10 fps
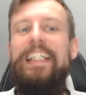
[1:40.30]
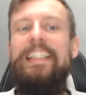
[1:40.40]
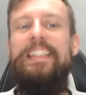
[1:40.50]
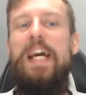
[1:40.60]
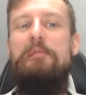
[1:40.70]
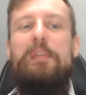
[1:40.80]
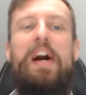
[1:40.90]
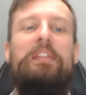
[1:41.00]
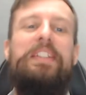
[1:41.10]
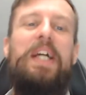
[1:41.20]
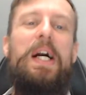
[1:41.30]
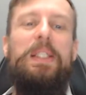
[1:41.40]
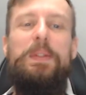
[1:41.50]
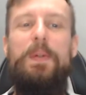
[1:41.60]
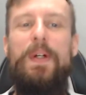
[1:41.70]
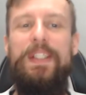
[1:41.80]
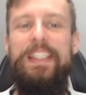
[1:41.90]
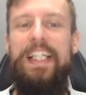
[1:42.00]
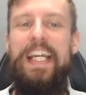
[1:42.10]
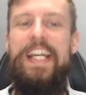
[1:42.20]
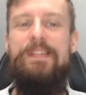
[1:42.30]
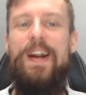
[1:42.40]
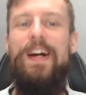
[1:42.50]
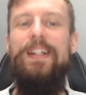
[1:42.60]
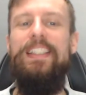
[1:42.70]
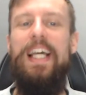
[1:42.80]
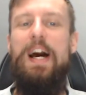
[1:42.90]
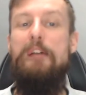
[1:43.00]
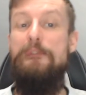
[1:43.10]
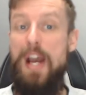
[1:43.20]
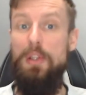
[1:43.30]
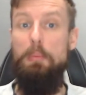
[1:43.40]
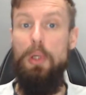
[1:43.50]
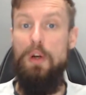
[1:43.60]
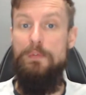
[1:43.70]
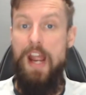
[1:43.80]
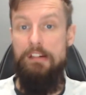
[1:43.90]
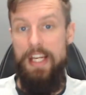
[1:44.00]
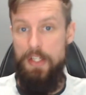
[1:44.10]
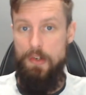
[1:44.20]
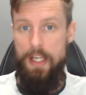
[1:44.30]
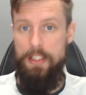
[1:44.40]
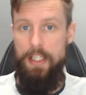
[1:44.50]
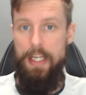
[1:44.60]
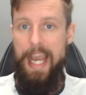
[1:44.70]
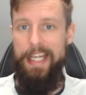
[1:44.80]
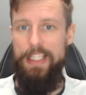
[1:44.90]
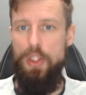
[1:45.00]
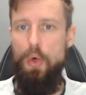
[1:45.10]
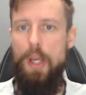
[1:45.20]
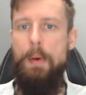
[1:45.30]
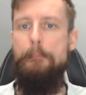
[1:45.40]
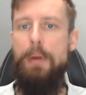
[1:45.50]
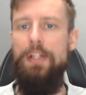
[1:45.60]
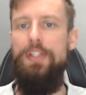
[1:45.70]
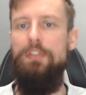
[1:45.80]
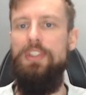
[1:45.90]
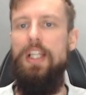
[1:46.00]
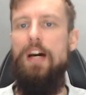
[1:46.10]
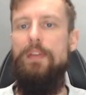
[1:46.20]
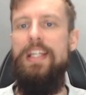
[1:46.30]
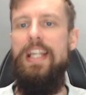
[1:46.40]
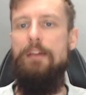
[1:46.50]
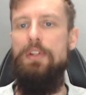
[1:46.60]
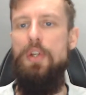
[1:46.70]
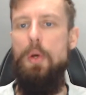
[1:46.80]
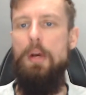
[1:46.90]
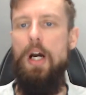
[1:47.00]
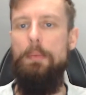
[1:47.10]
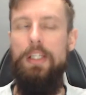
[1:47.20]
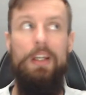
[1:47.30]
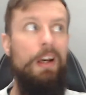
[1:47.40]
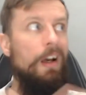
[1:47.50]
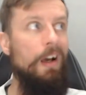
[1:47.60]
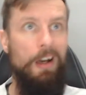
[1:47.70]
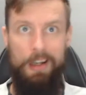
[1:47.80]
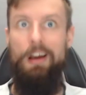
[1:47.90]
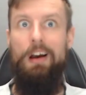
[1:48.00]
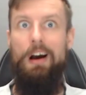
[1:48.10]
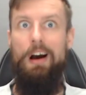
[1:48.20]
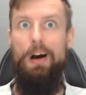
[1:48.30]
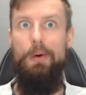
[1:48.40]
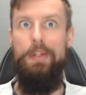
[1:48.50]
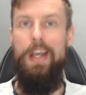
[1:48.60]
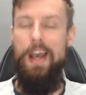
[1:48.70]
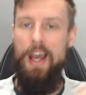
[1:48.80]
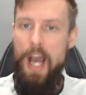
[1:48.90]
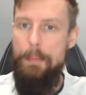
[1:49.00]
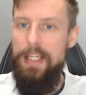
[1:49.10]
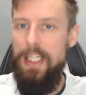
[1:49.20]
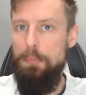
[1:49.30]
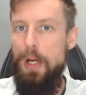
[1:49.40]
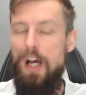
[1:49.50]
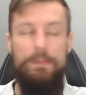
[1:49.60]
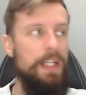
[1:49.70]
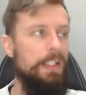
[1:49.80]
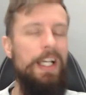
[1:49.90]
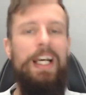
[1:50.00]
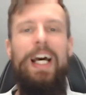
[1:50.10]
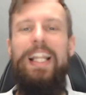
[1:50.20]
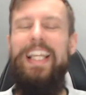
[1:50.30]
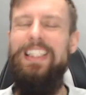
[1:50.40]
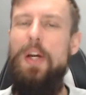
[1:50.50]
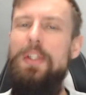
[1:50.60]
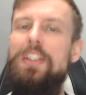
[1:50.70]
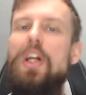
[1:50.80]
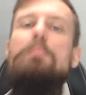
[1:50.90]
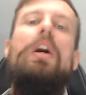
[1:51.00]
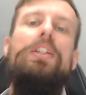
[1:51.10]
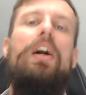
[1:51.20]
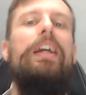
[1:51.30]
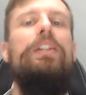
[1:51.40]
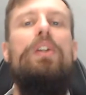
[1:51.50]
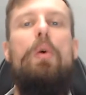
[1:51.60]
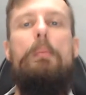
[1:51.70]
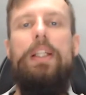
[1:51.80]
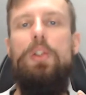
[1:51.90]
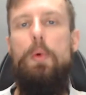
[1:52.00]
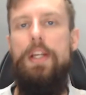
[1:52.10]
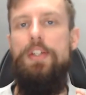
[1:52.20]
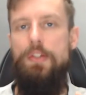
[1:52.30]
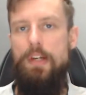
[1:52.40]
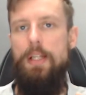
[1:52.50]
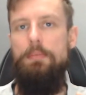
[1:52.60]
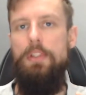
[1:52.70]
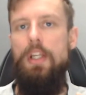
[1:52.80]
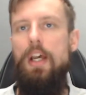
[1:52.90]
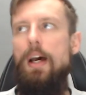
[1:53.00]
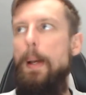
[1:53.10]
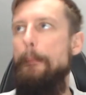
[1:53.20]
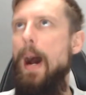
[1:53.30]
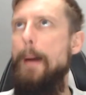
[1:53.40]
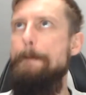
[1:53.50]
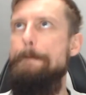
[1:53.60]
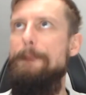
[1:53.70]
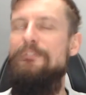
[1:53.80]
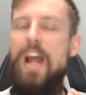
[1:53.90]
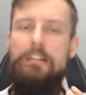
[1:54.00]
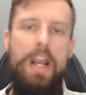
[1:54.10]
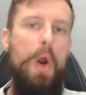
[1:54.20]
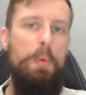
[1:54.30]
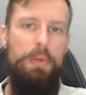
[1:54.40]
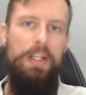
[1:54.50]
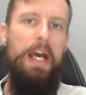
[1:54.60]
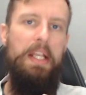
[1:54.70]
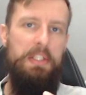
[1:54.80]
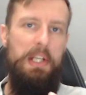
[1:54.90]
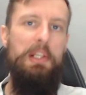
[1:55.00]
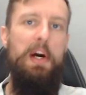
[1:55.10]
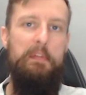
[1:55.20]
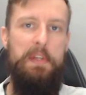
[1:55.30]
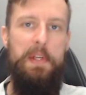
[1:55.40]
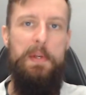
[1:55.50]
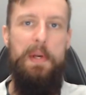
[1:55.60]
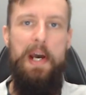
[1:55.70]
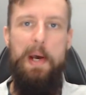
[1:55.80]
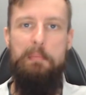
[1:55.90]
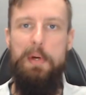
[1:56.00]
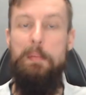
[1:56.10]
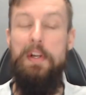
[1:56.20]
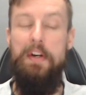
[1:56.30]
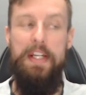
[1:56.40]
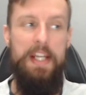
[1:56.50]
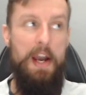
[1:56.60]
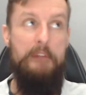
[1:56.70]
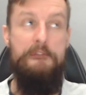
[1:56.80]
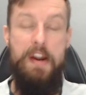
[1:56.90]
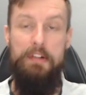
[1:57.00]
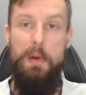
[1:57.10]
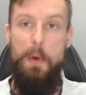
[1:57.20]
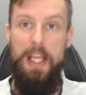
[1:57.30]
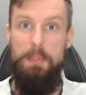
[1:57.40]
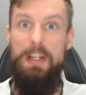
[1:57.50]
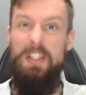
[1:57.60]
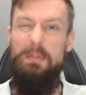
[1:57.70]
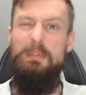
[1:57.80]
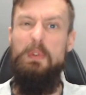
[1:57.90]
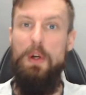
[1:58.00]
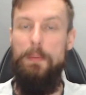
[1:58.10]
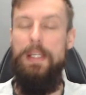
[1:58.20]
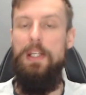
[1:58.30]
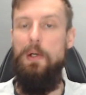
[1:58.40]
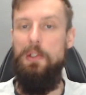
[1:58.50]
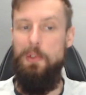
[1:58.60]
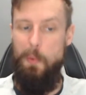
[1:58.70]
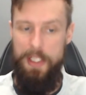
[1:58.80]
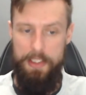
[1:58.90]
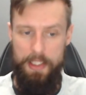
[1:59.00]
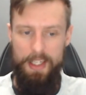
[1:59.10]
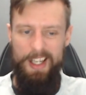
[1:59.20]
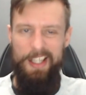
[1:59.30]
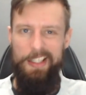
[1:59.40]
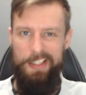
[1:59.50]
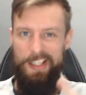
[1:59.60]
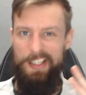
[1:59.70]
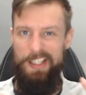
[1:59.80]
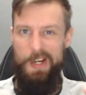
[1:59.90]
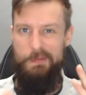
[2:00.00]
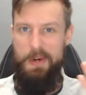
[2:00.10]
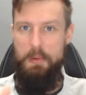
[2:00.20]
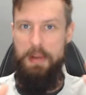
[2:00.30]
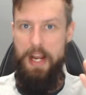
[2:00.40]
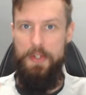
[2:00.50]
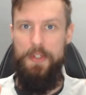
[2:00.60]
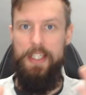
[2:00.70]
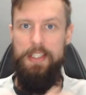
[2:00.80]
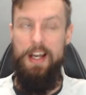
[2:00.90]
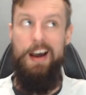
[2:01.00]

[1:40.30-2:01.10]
Gen 5 Starter Squad, he wrote, "Found the blog very interesting, and it taught him a bunch of stuff he never knew about me." Oh yeah, I mean, that's perfect. There's only so much that I can do on my Twitch streams. I'm very open, as a lot of you probably already are very aware, especially if you follow me on Twitter. There's kind of no real boundaries.